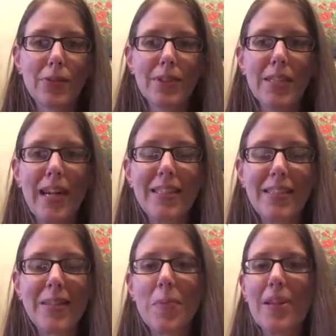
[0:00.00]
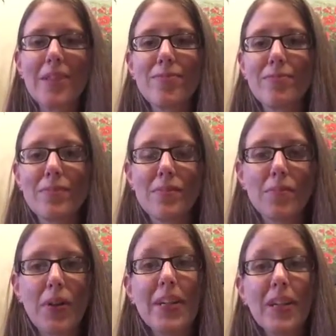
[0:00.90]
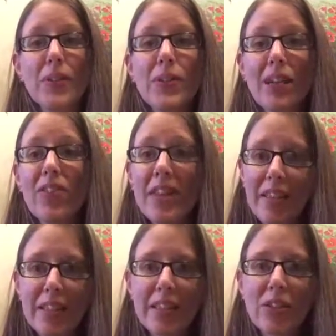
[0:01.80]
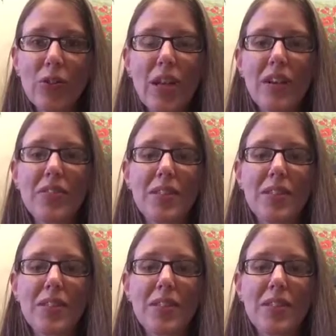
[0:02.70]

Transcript: Sky's the limit, but include everything in your life